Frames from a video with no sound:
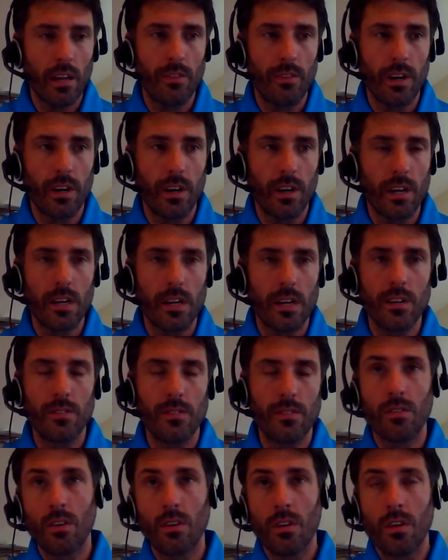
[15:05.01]
there
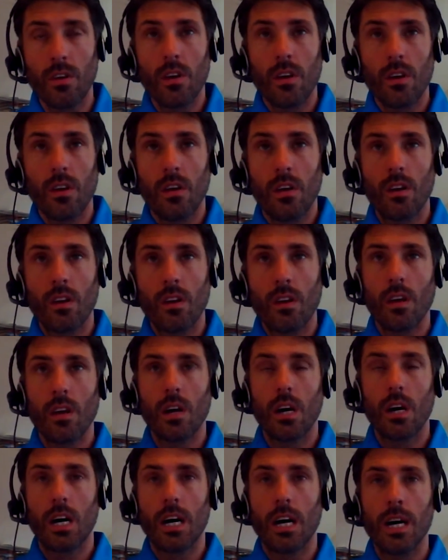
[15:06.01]
is
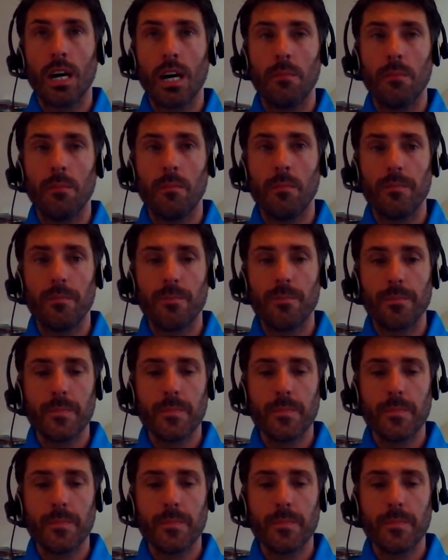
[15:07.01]
um,